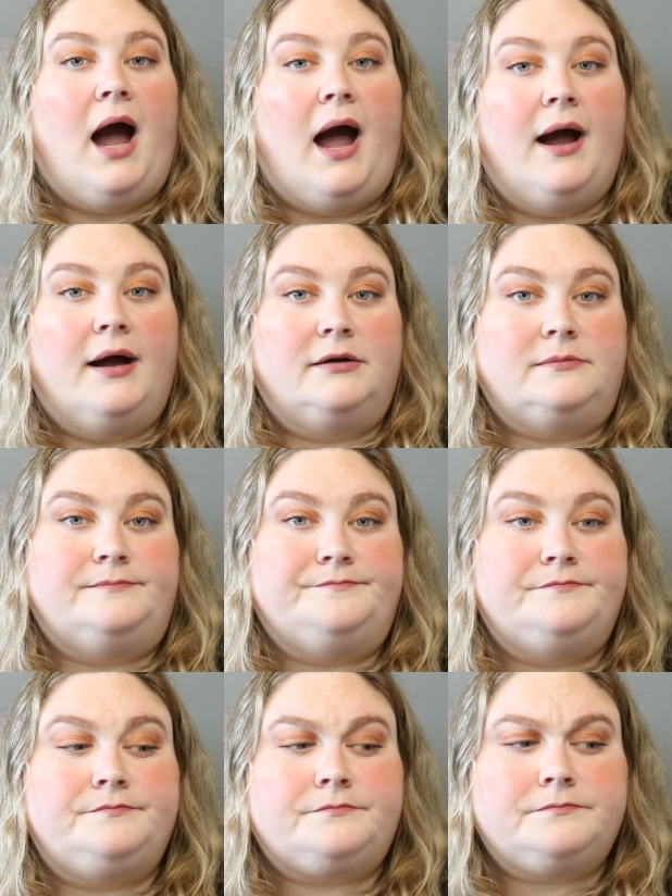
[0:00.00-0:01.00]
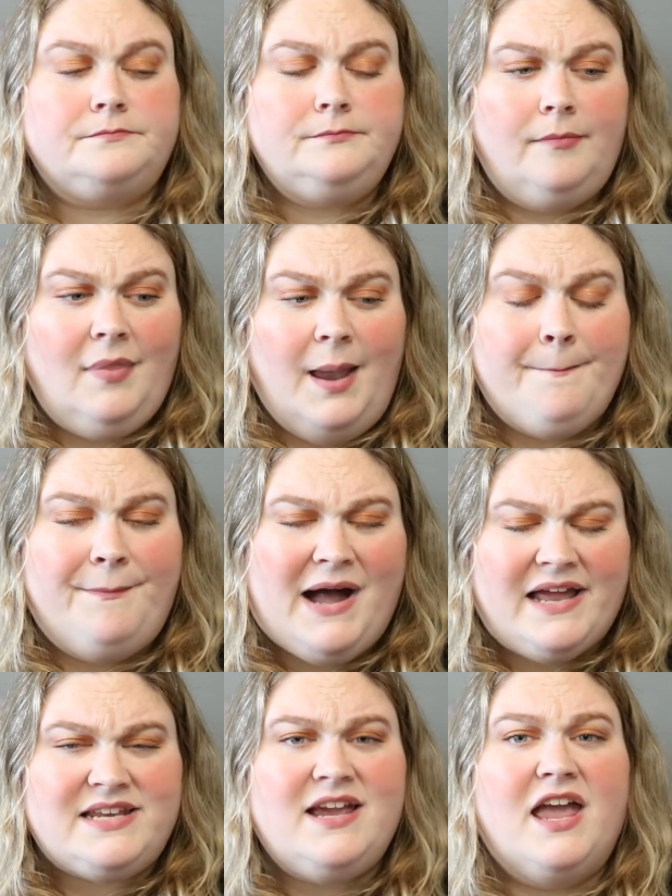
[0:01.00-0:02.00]
Um,
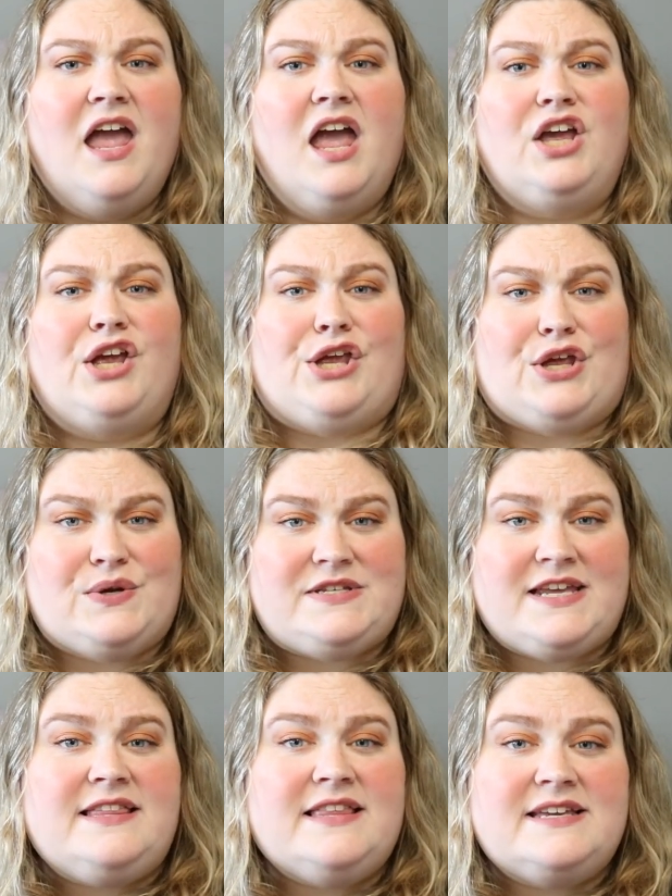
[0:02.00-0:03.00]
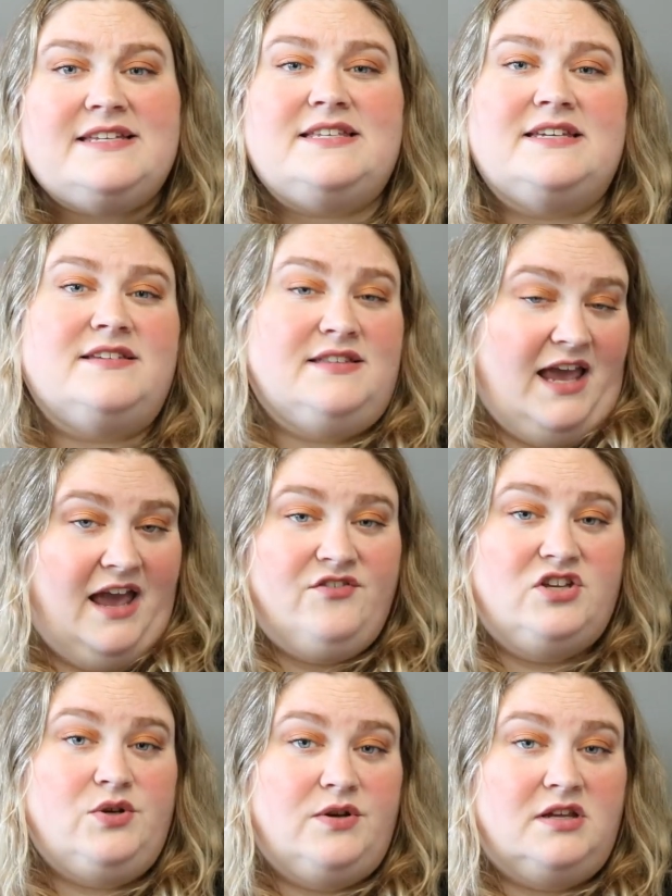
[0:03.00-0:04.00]
but using this
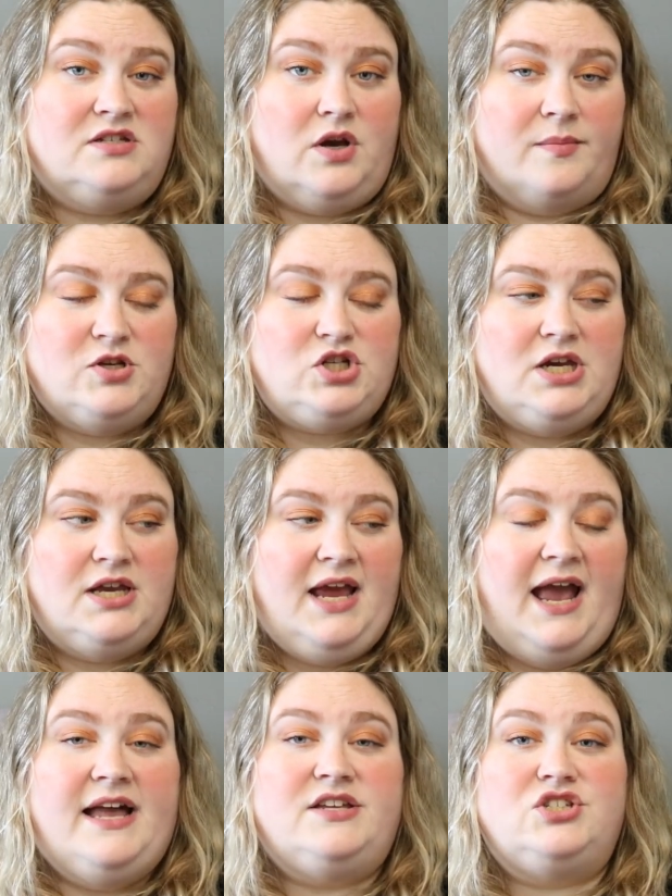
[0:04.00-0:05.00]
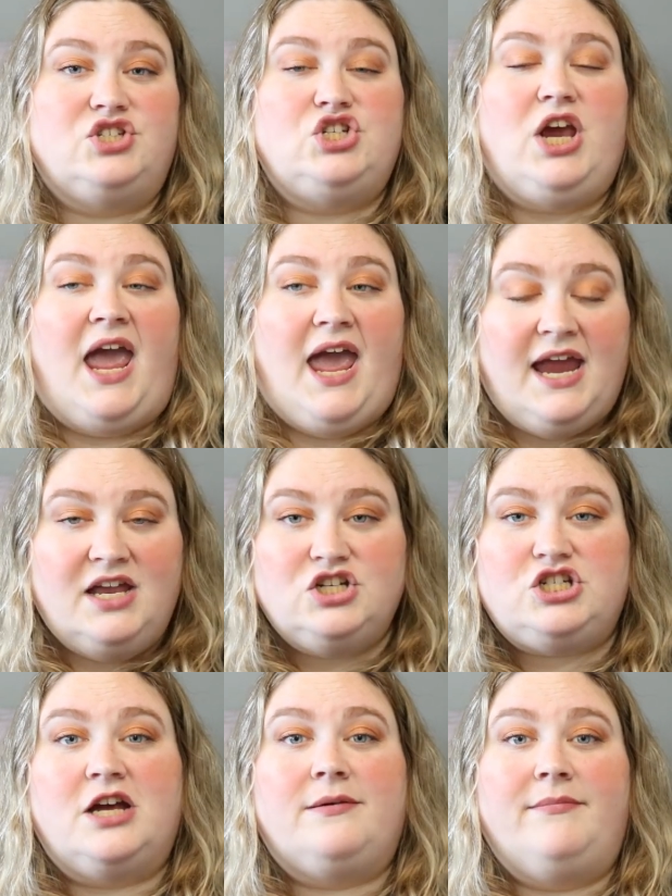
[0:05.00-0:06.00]
heavy duty sewing machine has
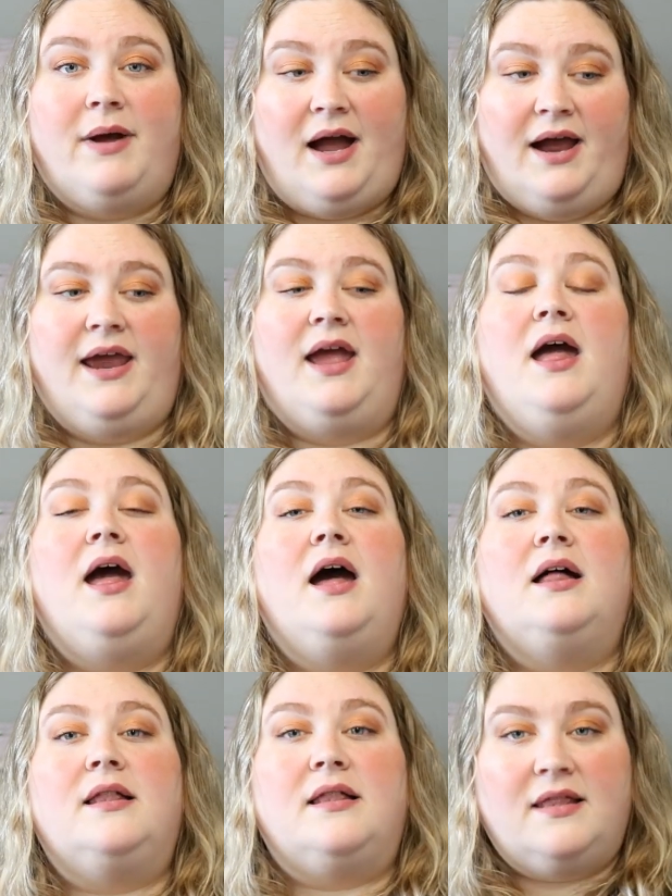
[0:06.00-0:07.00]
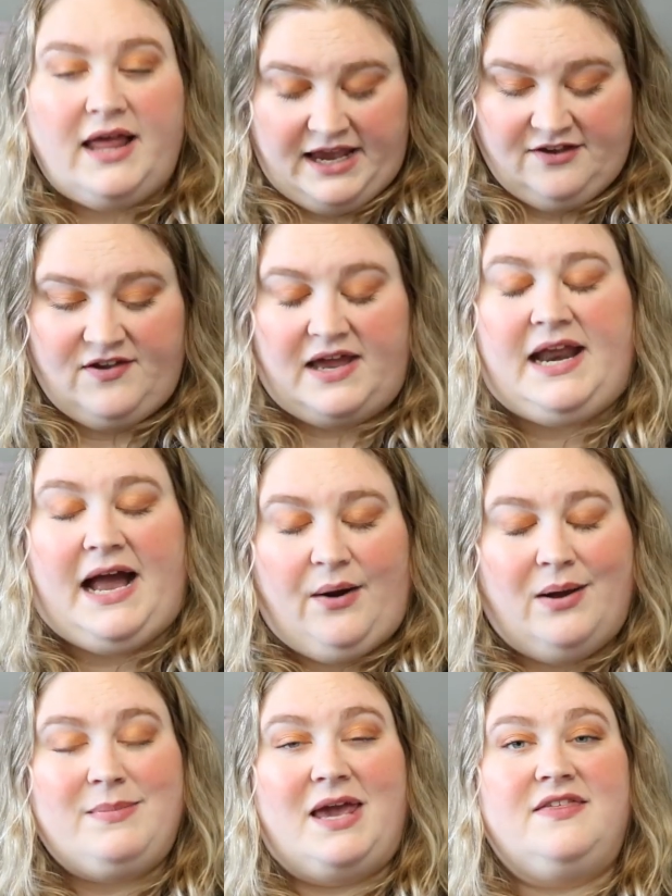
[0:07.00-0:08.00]
changed my life and
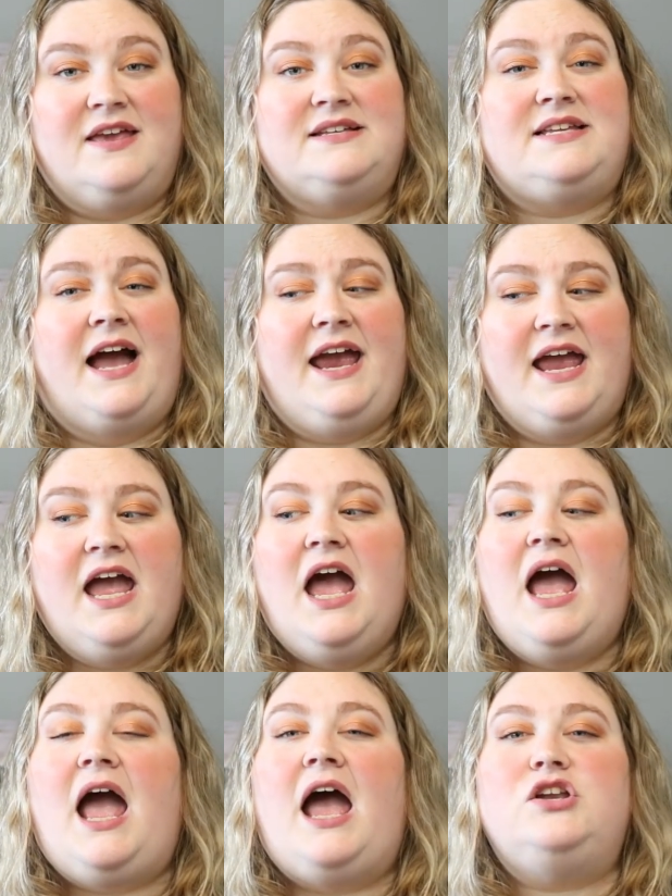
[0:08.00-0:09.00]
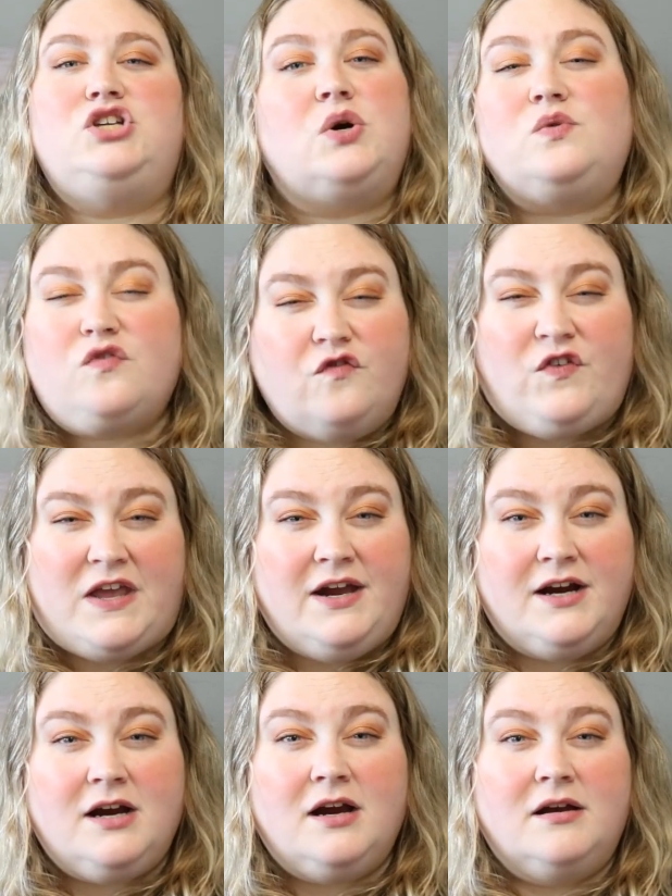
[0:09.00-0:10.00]
how I make things. I don't
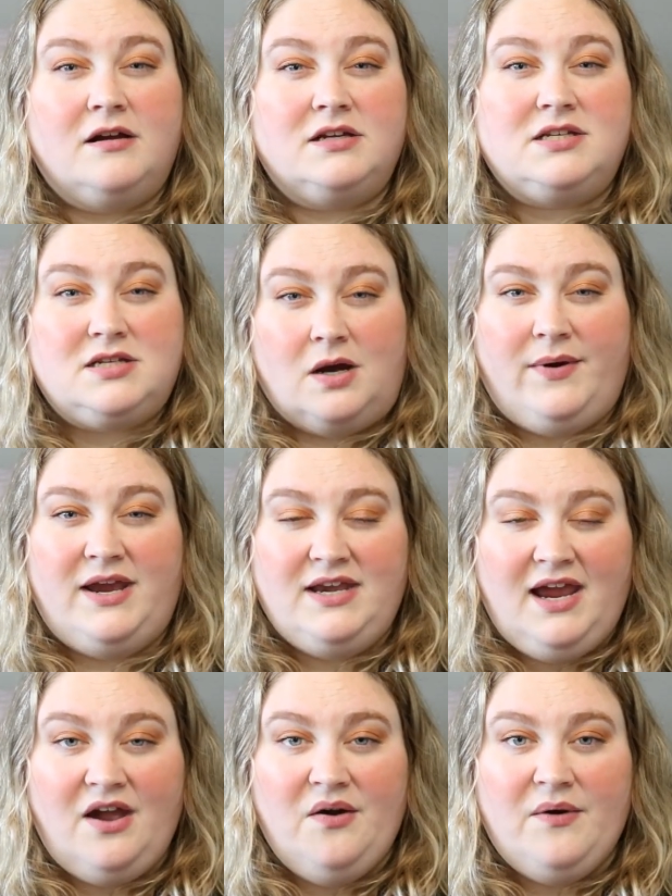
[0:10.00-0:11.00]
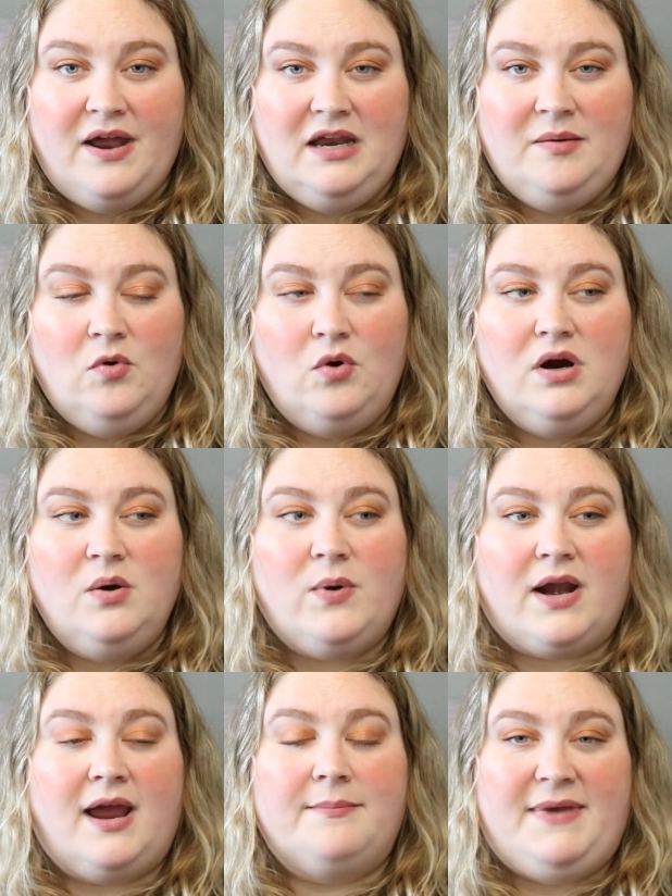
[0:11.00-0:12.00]
fear sewing now anymore
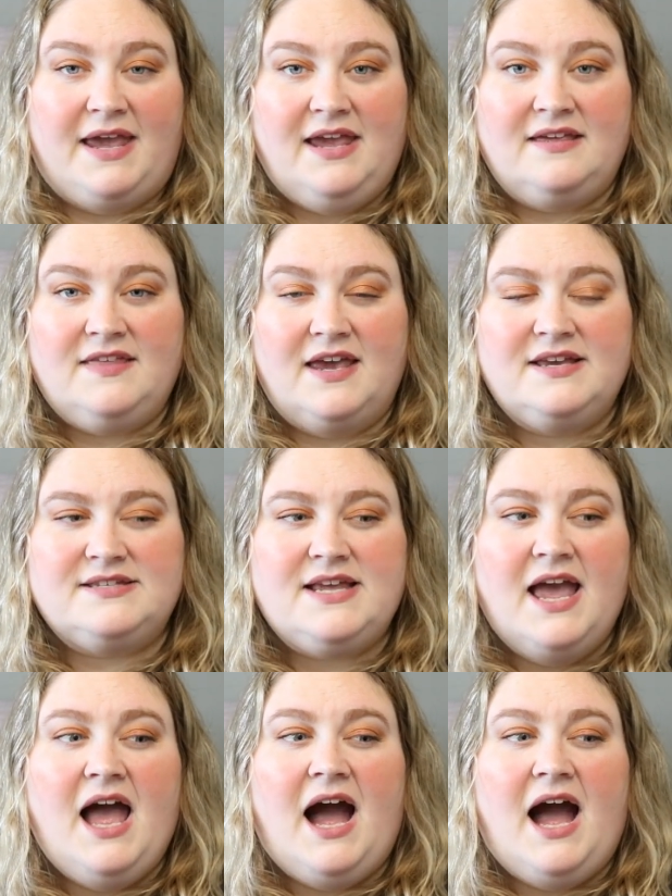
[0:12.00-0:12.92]
when I'm making things.